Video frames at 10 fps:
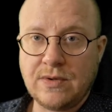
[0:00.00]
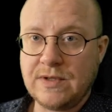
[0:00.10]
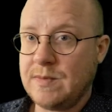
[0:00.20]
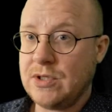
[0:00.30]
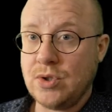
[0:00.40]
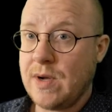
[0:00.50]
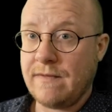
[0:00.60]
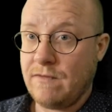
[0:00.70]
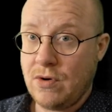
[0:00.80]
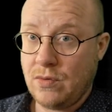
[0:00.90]
which means you
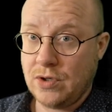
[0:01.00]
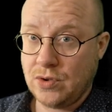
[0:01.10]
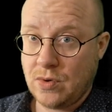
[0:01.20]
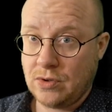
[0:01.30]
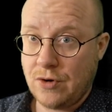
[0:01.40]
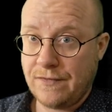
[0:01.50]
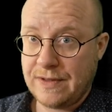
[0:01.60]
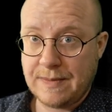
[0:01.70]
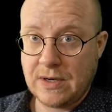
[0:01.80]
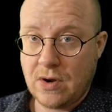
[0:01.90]
have no control over
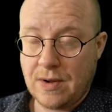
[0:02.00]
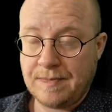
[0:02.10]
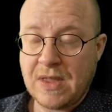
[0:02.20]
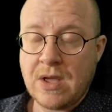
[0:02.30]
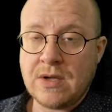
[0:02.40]
them at all.